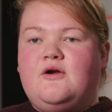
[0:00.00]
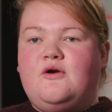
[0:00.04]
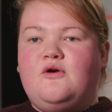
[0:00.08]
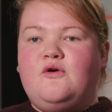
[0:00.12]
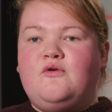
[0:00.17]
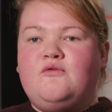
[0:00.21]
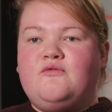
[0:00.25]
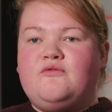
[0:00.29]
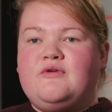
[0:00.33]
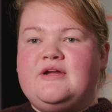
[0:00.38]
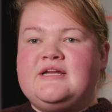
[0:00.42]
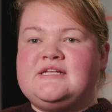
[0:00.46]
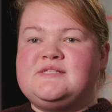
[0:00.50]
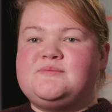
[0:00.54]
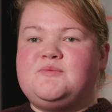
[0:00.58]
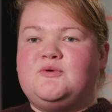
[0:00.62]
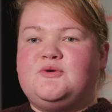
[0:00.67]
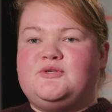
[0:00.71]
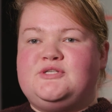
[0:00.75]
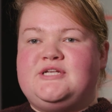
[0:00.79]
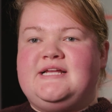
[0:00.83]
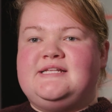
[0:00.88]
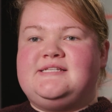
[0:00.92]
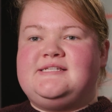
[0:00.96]

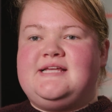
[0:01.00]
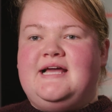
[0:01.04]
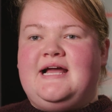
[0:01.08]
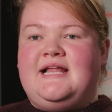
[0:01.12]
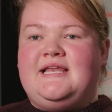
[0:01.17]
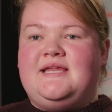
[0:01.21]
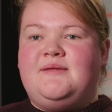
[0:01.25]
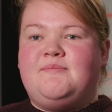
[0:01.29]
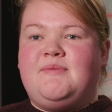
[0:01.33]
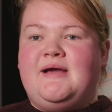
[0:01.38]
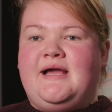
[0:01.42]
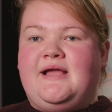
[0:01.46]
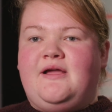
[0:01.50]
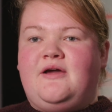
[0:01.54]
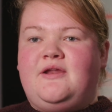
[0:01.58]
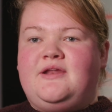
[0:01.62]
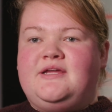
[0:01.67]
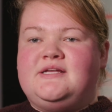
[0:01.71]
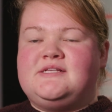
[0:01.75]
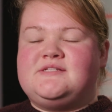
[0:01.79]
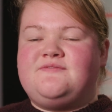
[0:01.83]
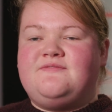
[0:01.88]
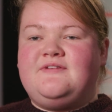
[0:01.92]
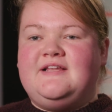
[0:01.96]
Overexposure to
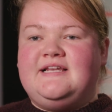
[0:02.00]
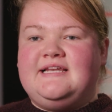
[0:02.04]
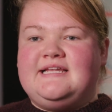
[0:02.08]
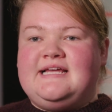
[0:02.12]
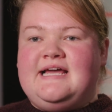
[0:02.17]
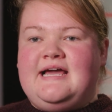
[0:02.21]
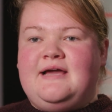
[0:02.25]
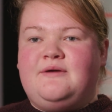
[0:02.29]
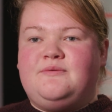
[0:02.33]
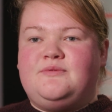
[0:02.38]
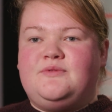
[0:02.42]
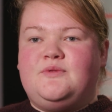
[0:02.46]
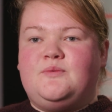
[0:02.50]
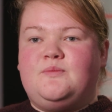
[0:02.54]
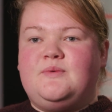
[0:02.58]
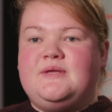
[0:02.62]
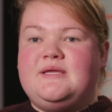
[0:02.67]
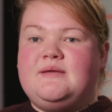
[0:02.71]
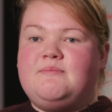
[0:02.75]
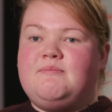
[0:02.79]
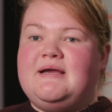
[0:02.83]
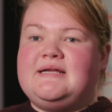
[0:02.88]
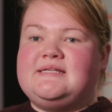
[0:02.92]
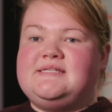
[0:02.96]
antibiotics filter out the
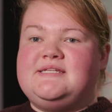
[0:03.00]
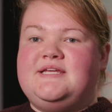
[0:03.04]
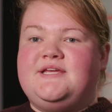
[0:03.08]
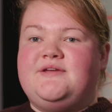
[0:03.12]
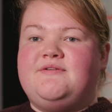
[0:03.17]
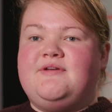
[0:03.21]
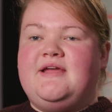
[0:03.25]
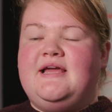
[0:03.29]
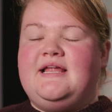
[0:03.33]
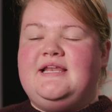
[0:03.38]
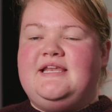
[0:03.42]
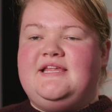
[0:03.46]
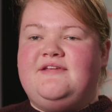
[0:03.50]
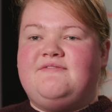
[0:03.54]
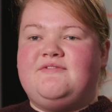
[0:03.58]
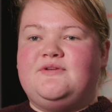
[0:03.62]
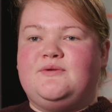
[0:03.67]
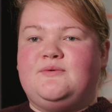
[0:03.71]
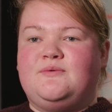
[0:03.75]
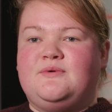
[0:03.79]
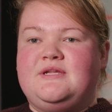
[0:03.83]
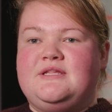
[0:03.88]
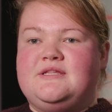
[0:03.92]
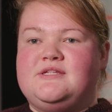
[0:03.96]
weak bacteria, leaving
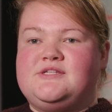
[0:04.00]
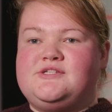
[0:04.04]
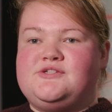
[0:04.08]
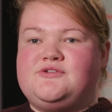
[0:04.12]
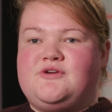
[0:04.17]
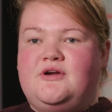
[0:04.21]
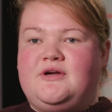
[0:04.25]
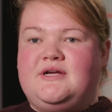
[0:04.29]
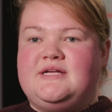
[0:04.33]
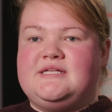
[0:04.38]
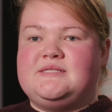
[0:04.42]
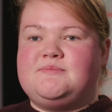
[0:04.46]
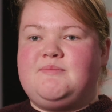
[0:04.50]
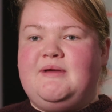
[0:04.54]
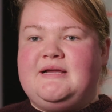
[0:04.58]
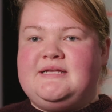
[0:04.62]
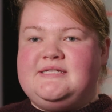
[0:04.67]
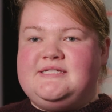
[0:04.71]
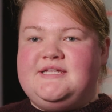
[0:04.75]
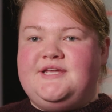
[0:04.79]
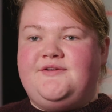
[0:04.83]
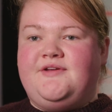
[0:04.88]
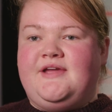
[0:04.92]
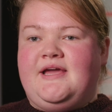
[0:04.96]
only the strongest
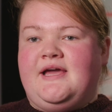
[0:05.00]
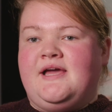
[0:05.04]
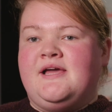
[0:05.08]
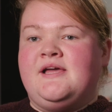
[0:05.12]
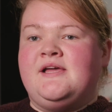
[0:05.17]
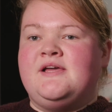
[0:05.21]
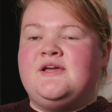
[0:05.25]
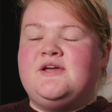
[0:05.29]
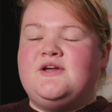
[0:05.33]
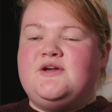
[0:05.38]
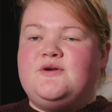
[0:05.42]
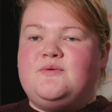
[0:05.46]
bacteria,